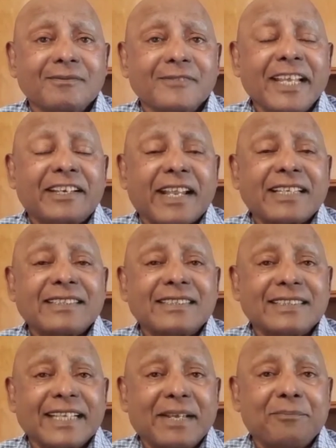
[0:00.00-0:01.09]
He
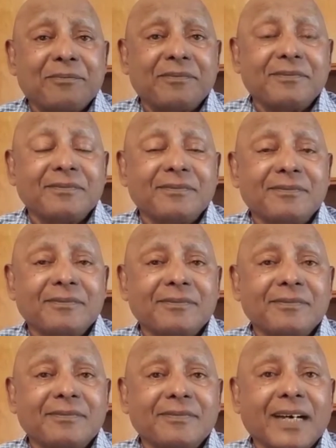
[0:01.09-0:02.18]
trusts him
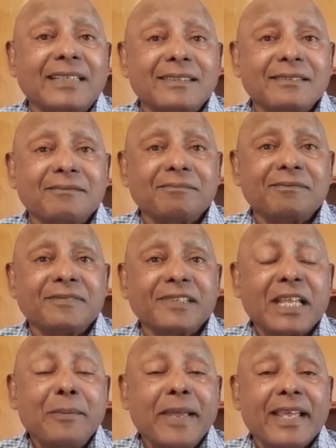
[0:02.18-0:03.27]
and
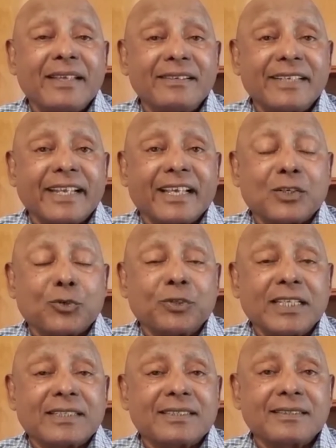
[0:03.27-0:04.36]
he may take her to
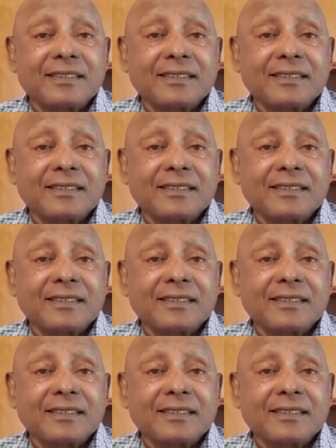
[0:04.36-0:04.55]
this